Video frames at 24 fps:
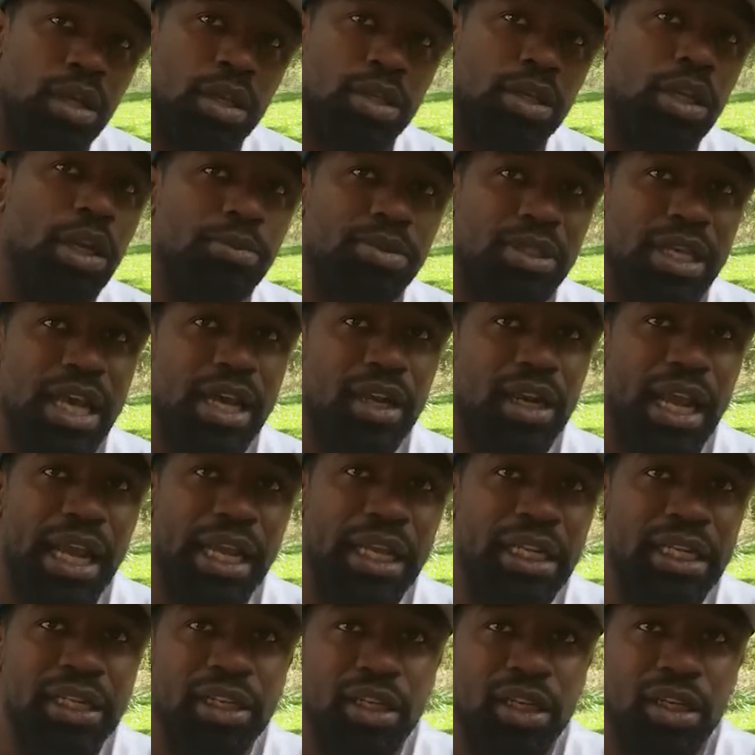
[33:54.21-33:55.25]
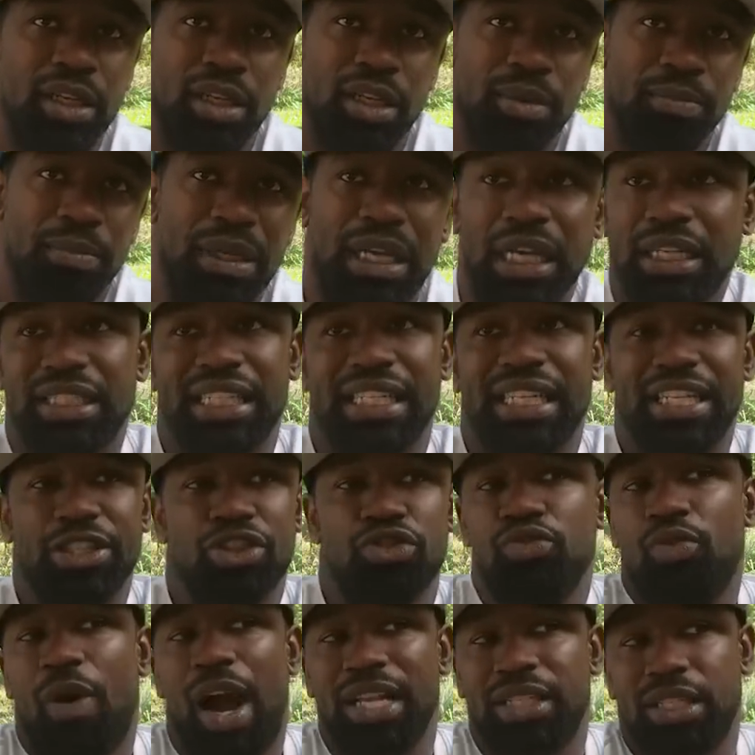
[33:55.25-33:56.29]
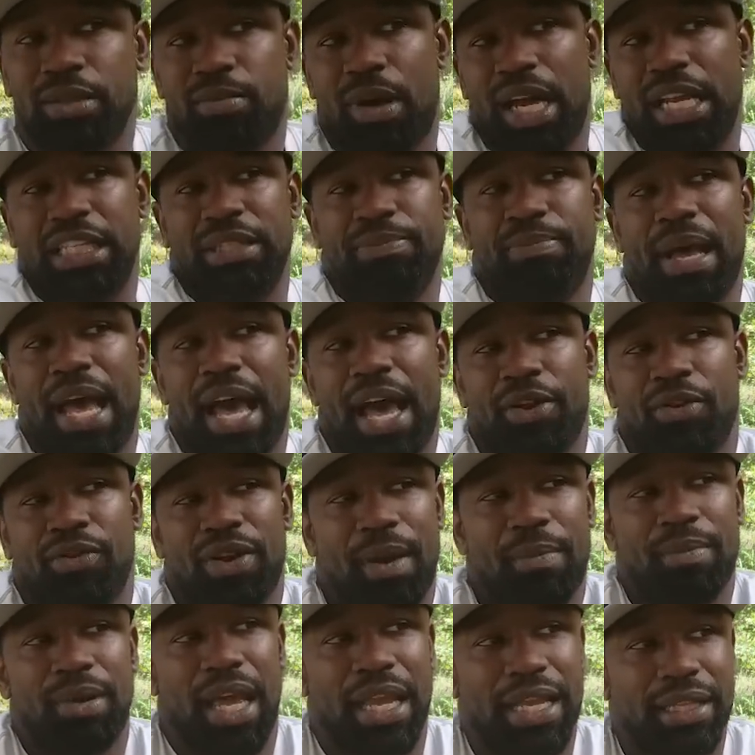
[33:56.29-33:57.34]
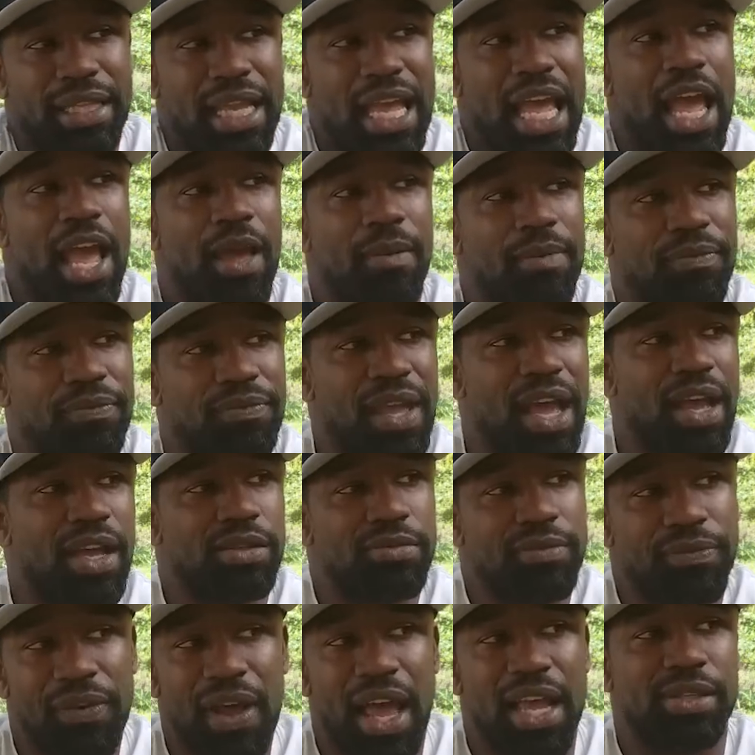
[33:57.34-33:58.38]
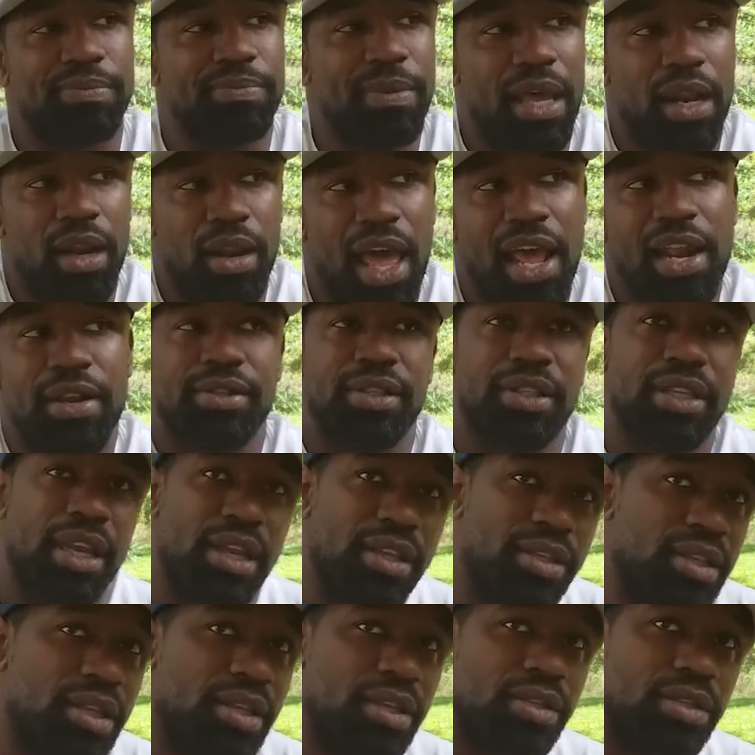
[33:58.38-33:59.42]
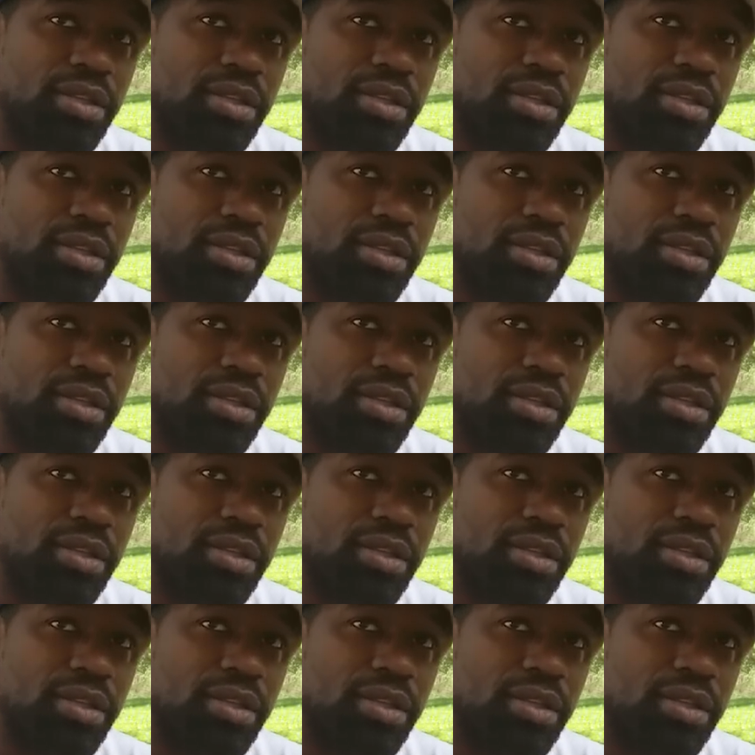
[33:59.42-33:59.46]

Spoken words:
You know what I'm saying, like. Because and then you watch somebody's battle and I be like, damn, that's a fast battle. How to set this?